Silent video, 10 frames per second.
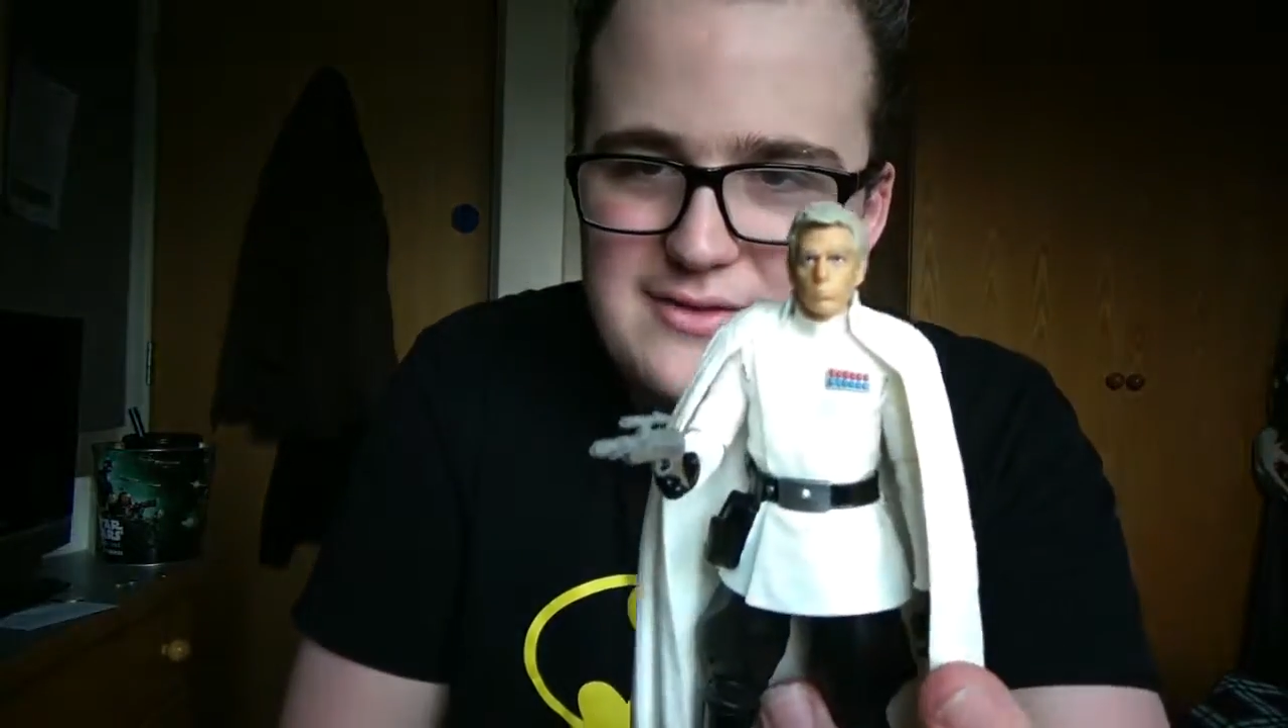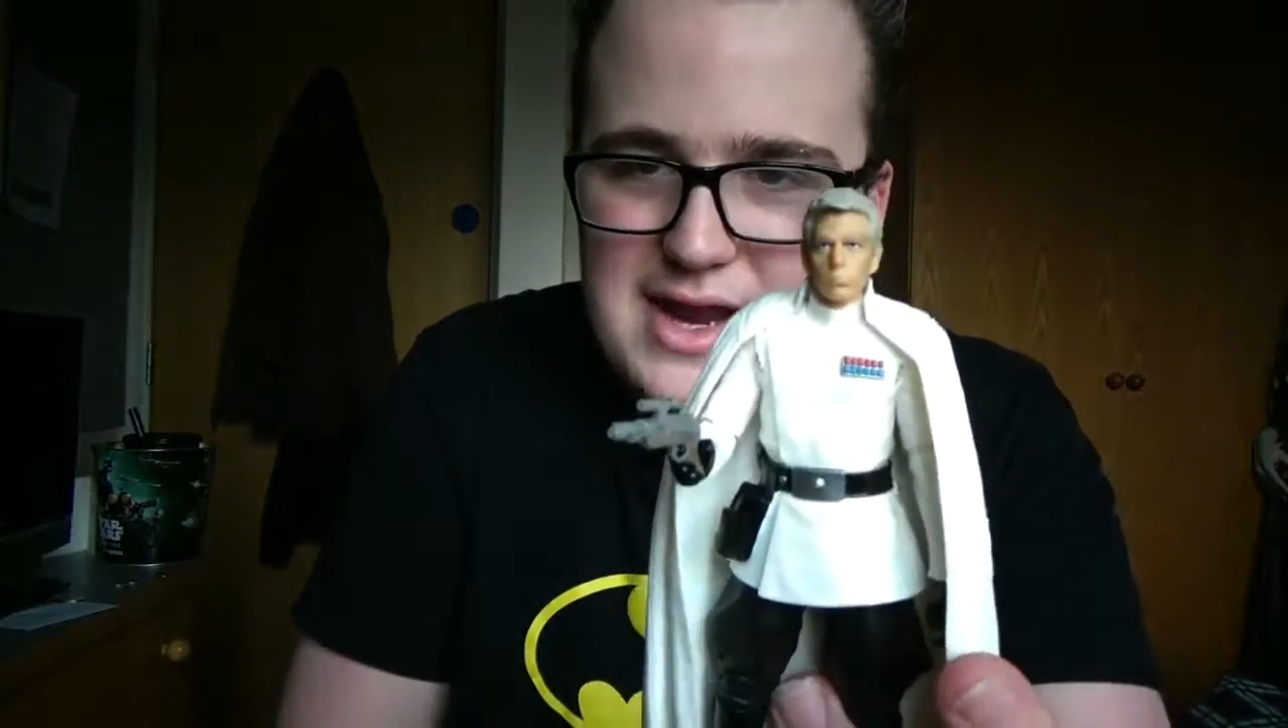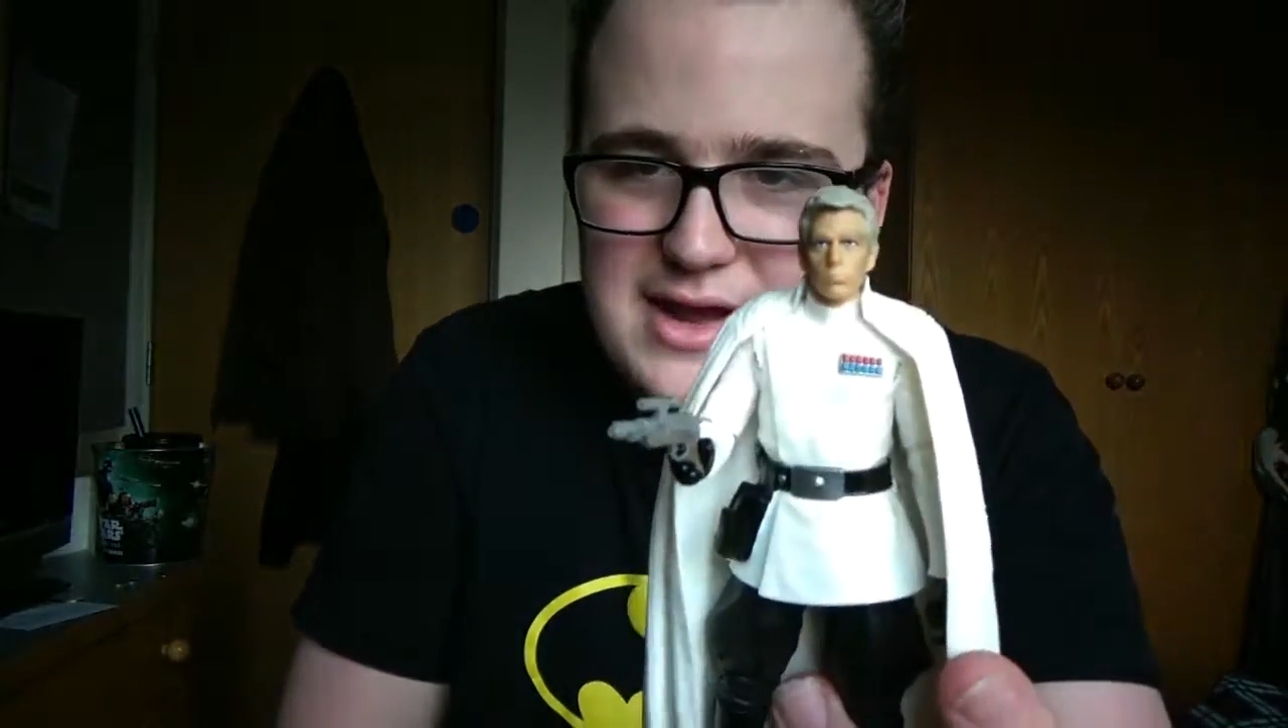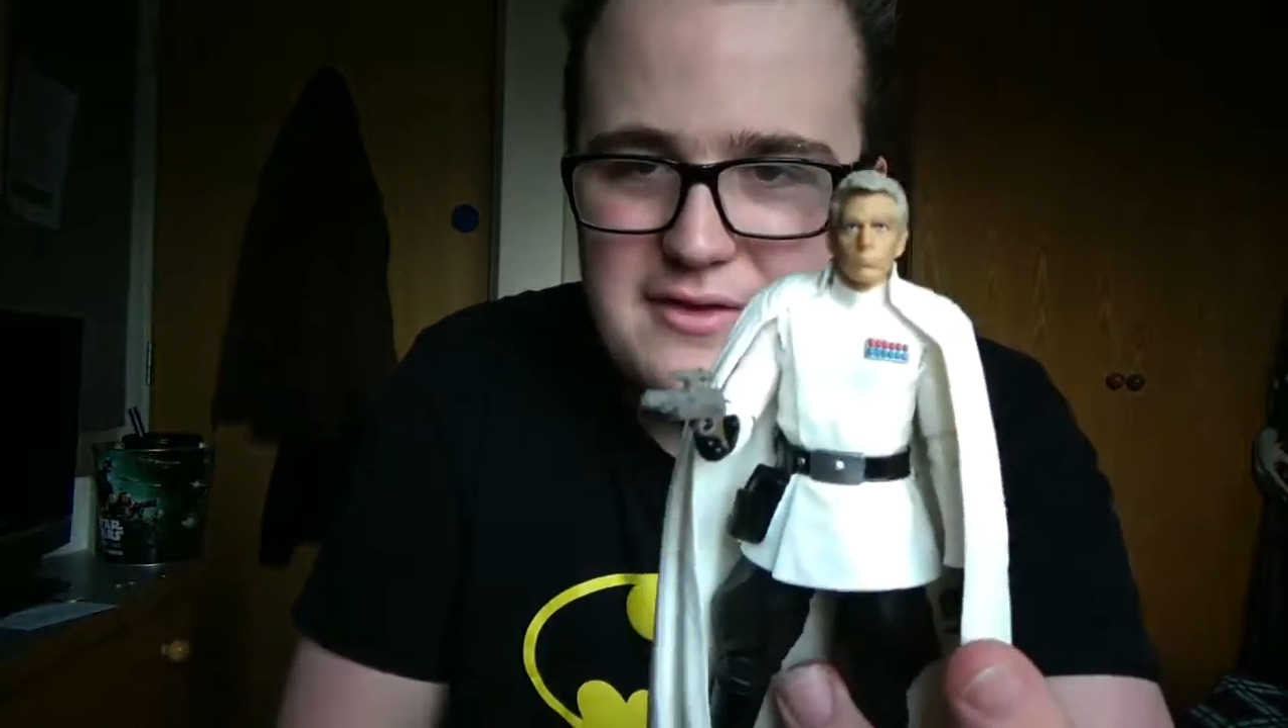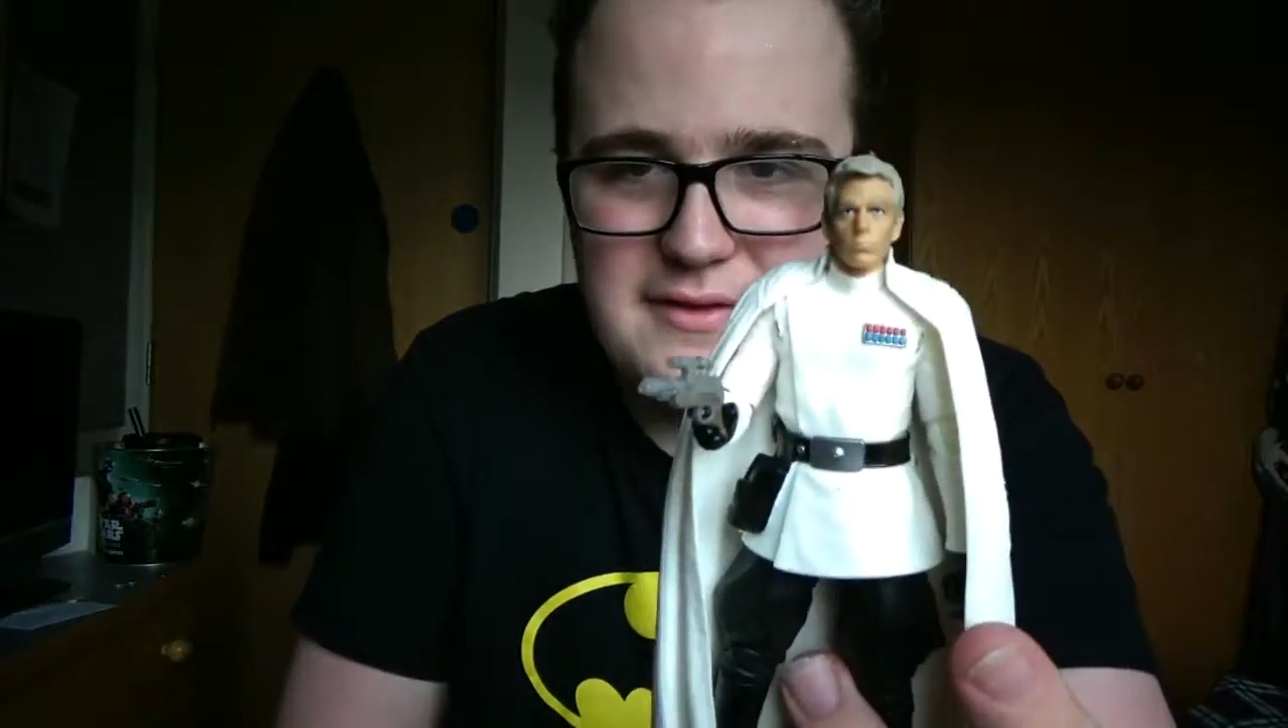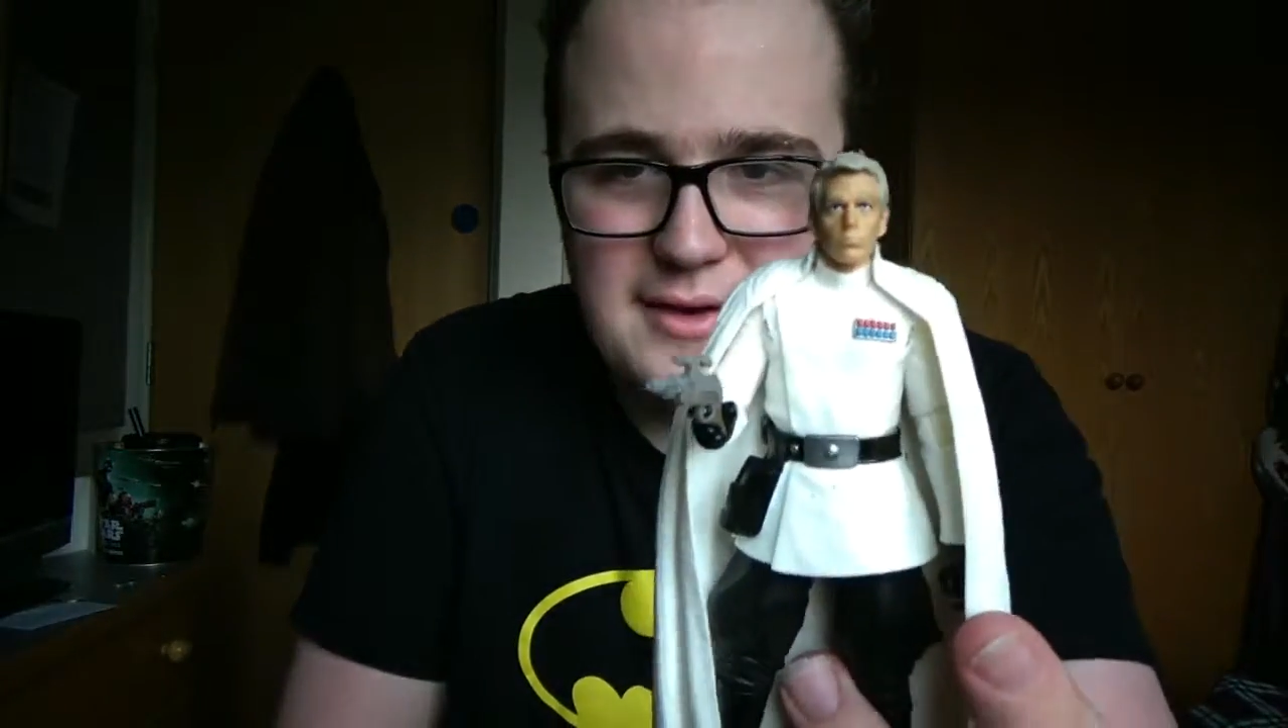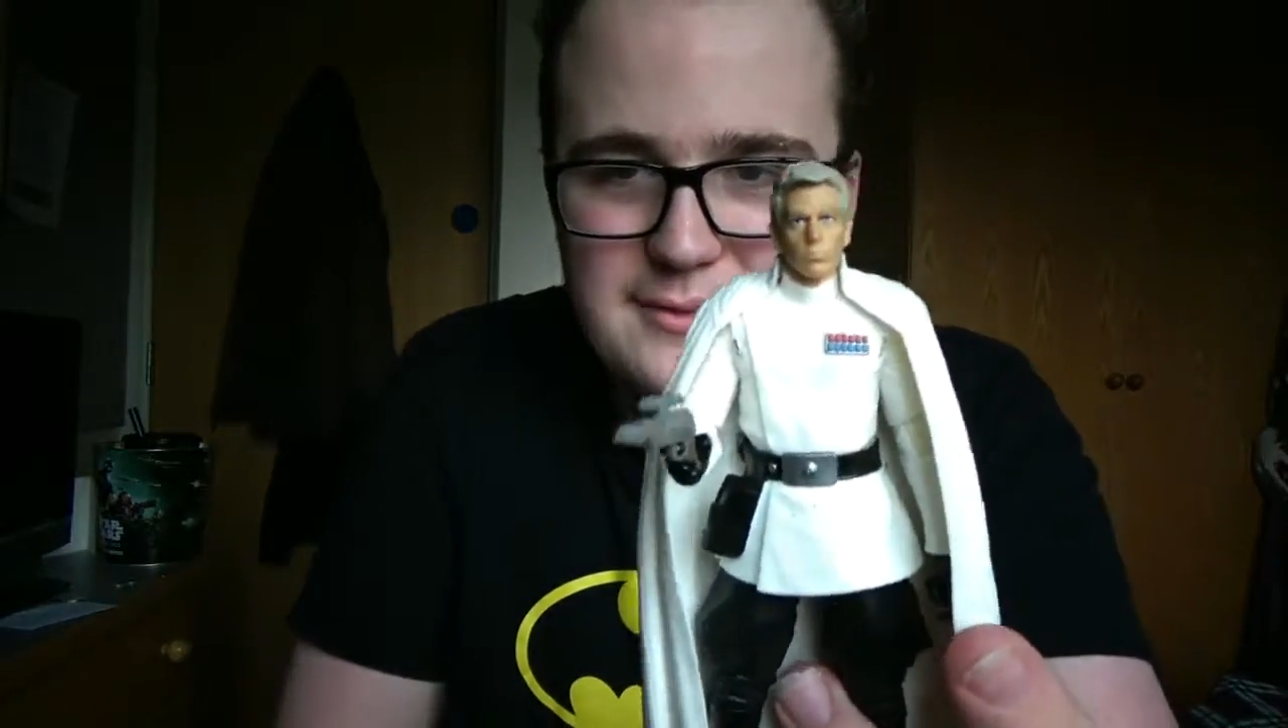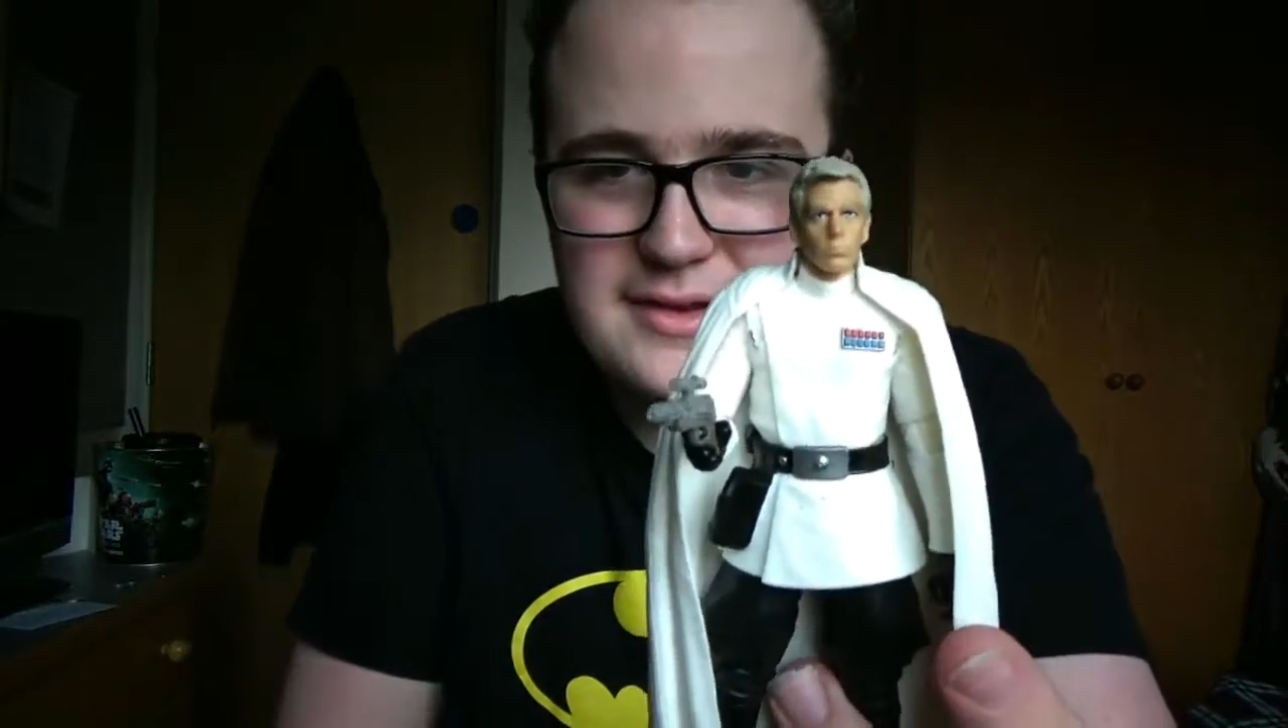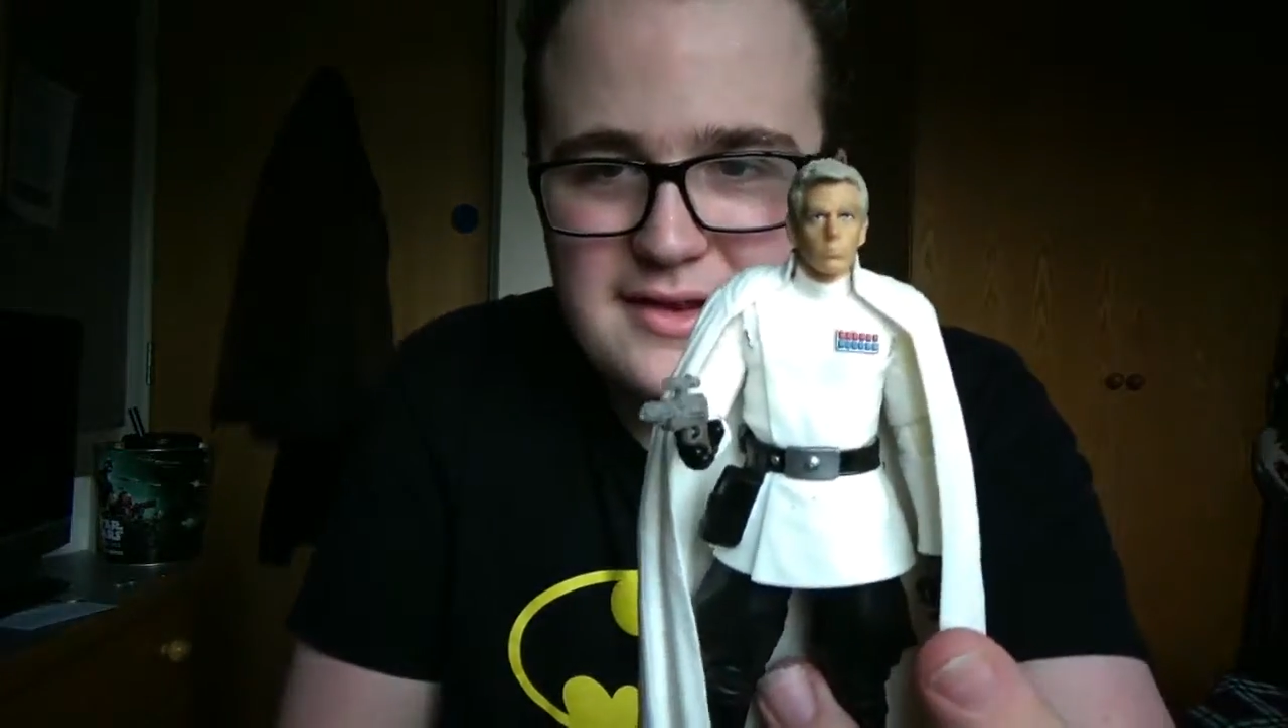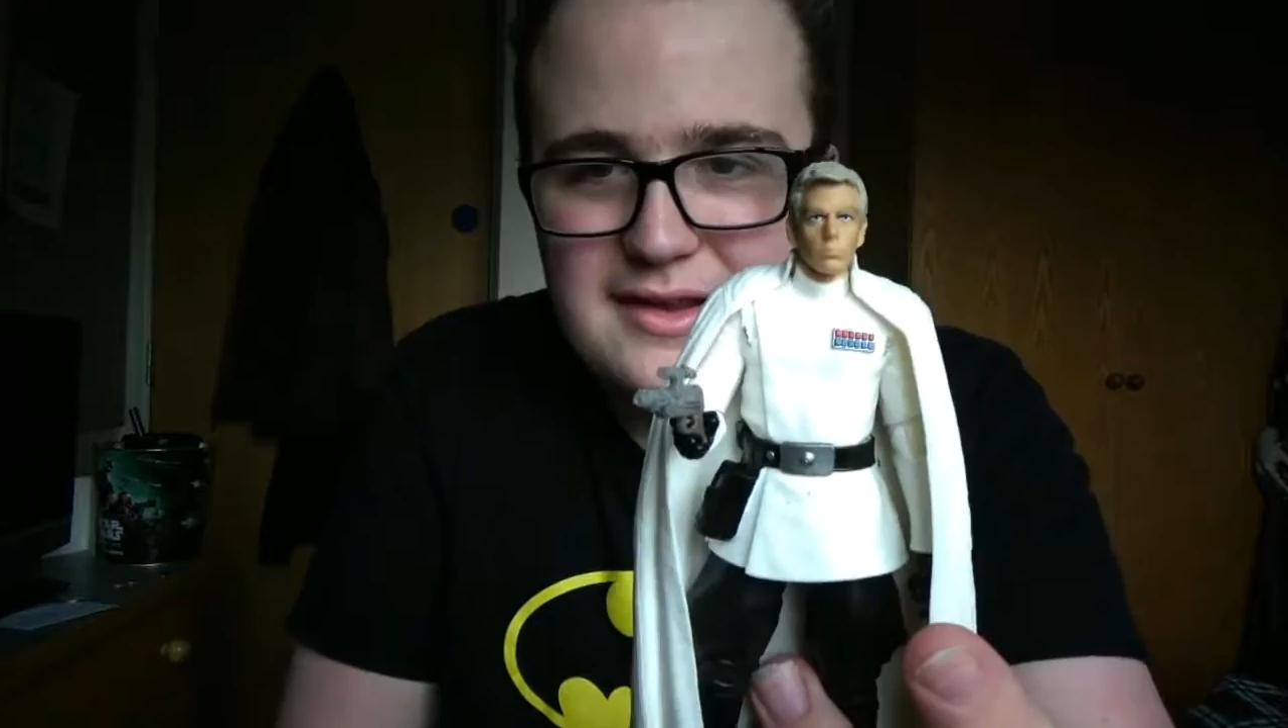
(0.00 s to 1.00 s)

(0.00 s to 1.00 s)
never found.